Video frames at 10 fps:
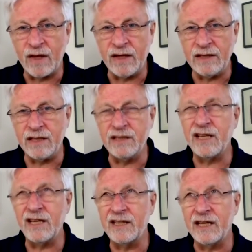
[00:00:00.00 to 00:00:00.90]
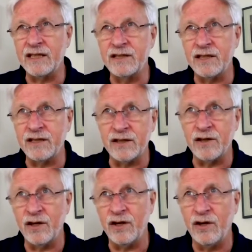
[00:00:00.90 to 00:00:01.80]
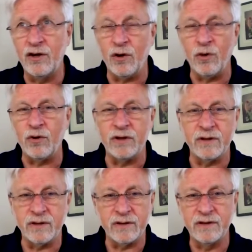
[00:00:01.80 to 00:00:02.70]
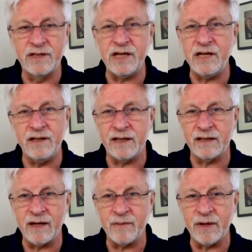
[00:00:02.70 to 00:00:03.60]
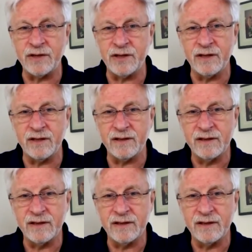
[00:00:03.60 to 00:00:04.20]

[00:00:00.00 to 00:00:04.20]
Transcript: It's like that gold tea that I mentioned.